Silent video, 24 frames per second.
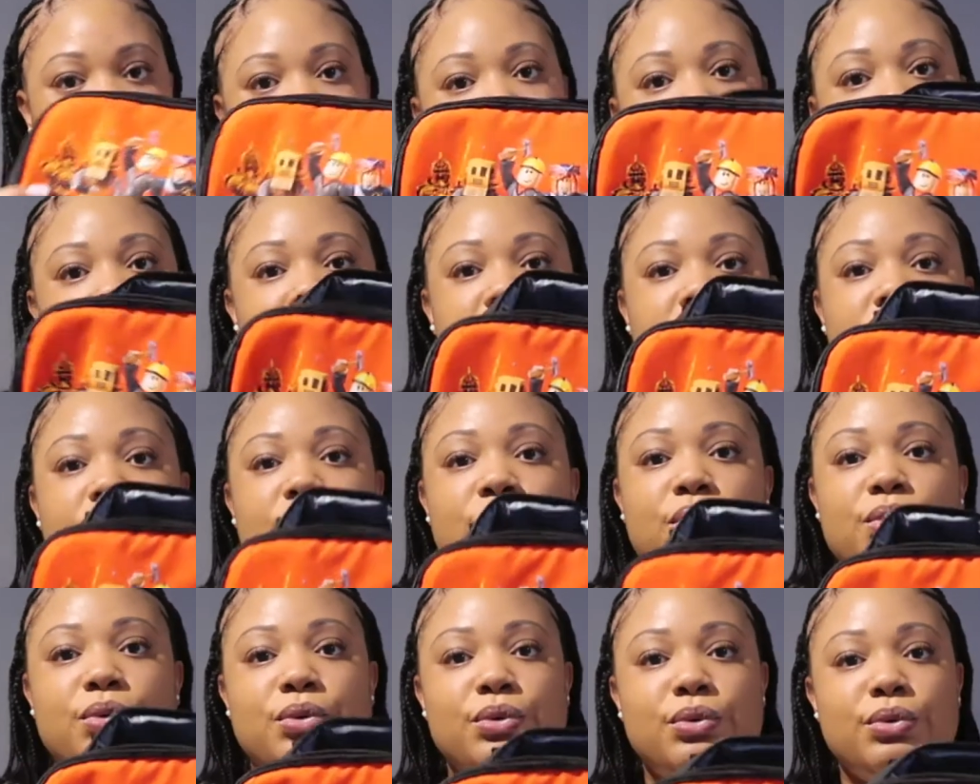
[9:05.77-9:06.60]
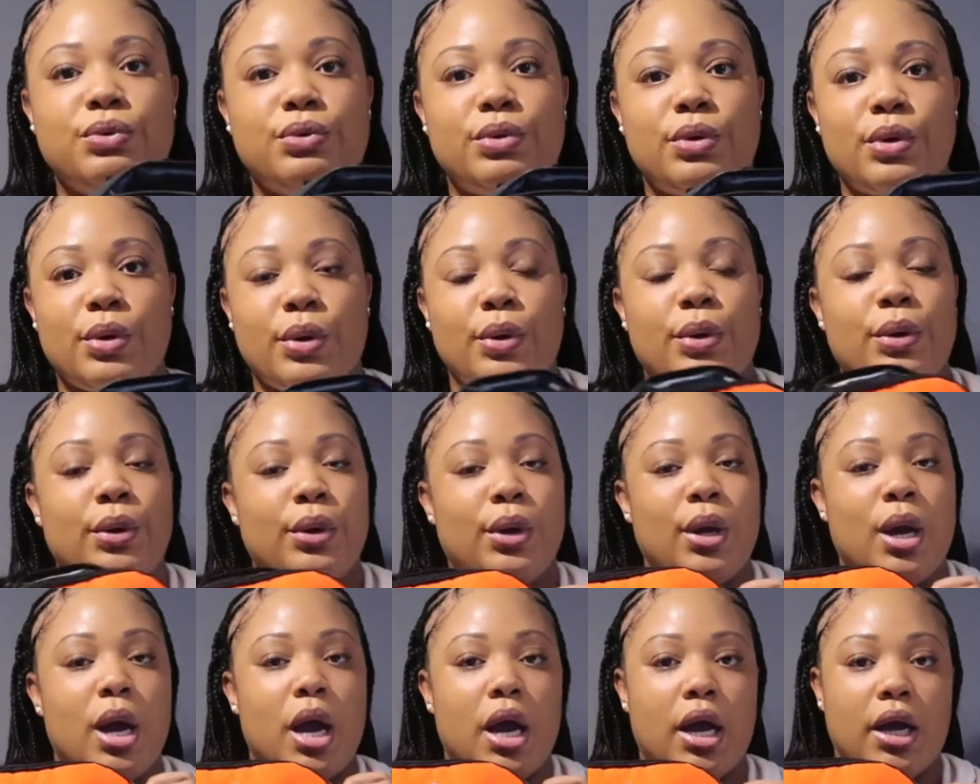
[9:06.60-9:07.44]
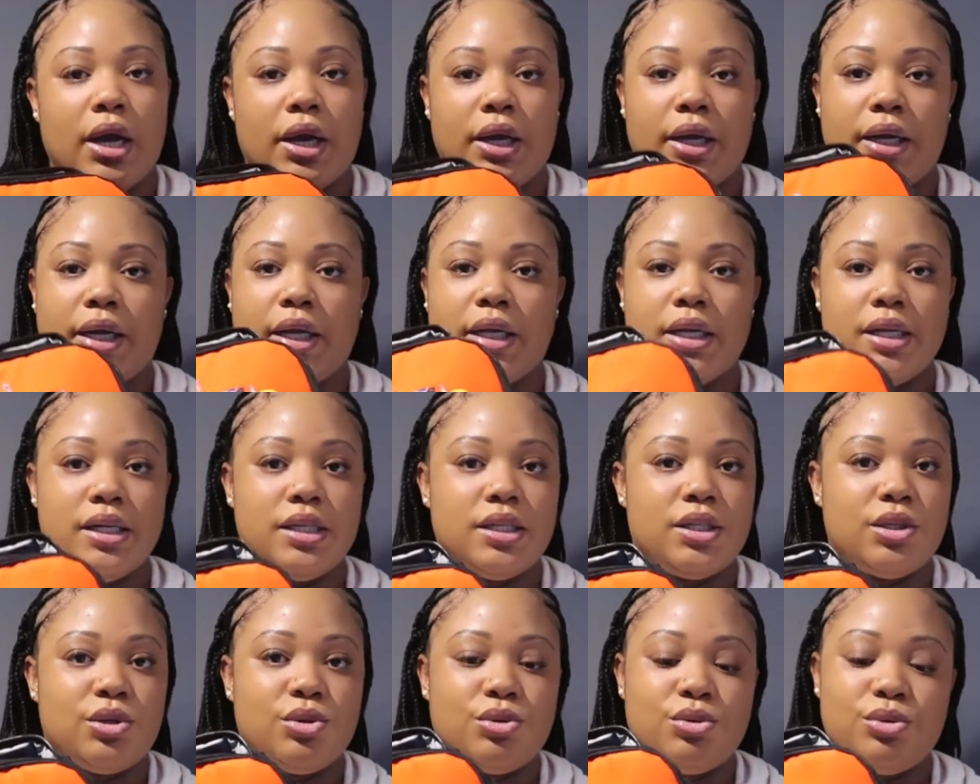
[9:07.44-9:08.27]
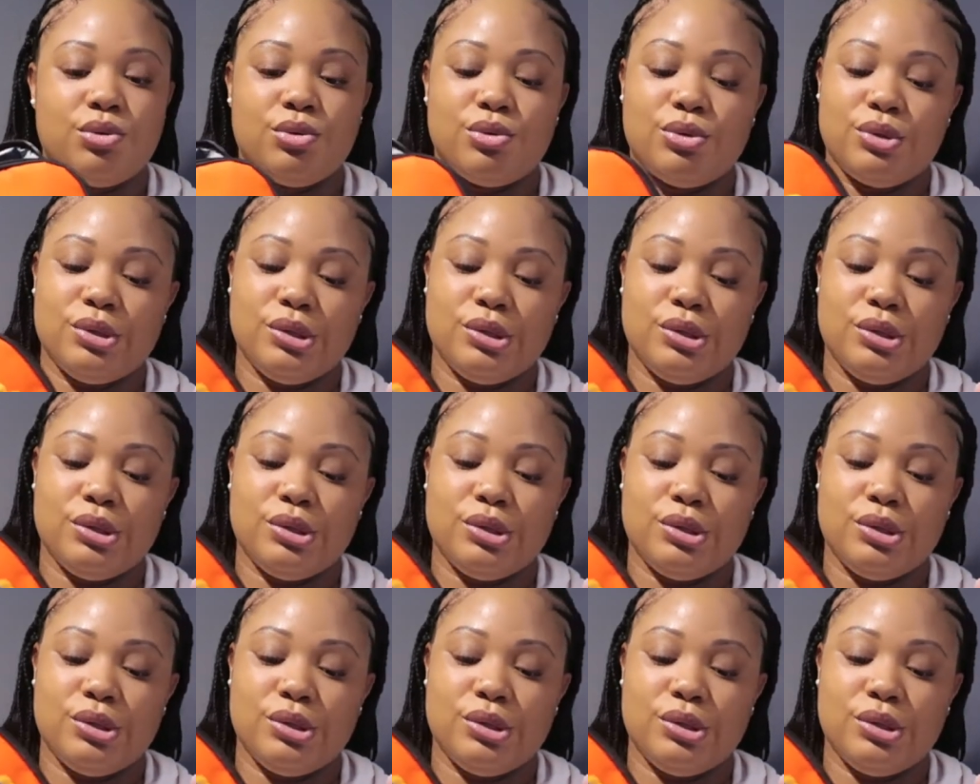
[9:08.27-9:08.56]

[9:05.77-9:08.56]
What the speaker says: And if you are into,